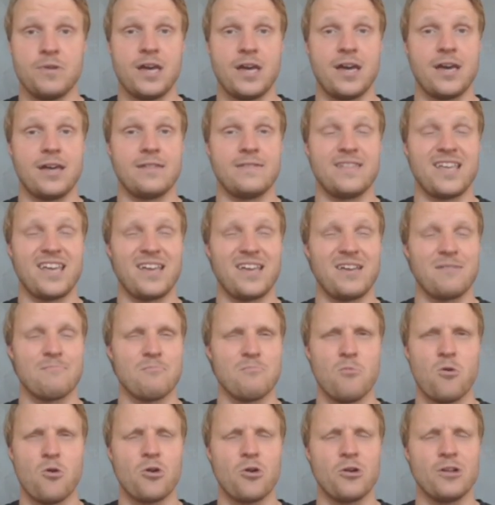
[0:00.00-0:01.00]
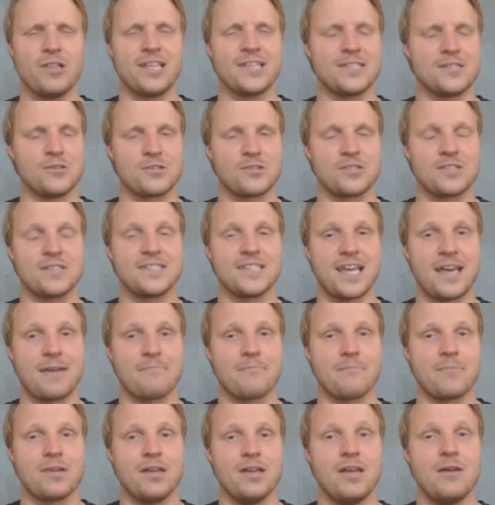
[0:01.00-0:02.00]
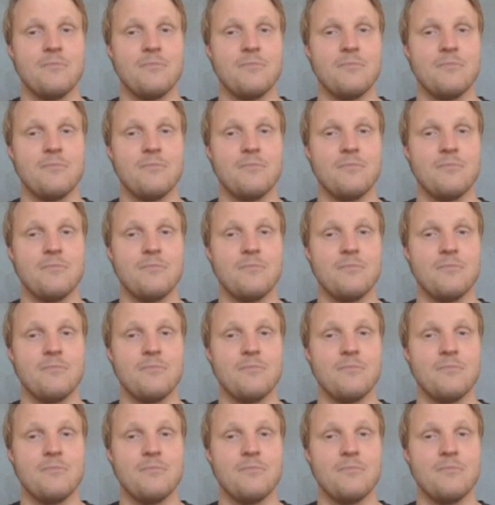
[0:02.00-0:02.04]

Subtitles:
and they more or less look the same,